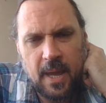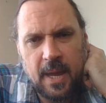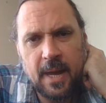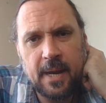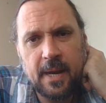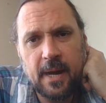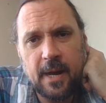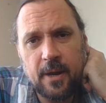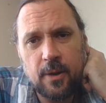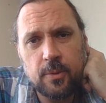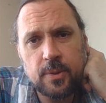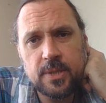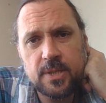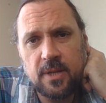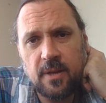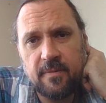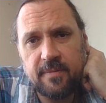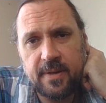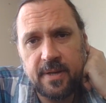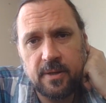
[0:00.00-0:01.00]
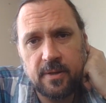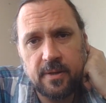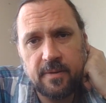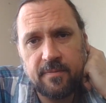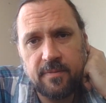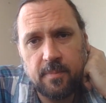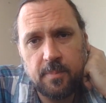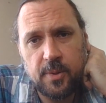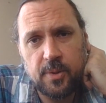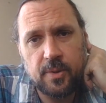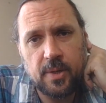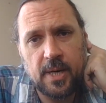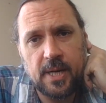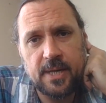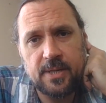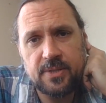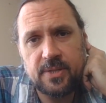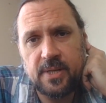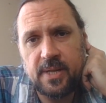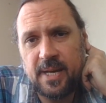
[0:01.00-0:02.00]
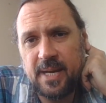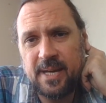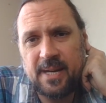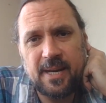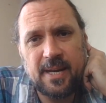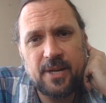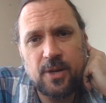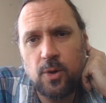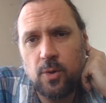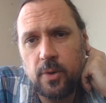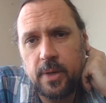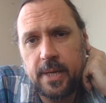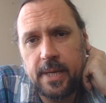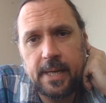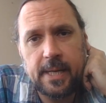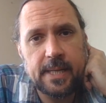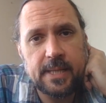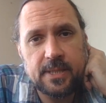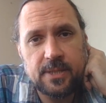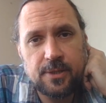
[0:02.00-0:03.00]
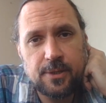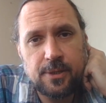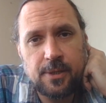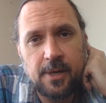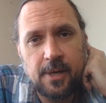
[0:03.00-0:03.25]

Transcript: And I always love hearing from you guys, and I don't get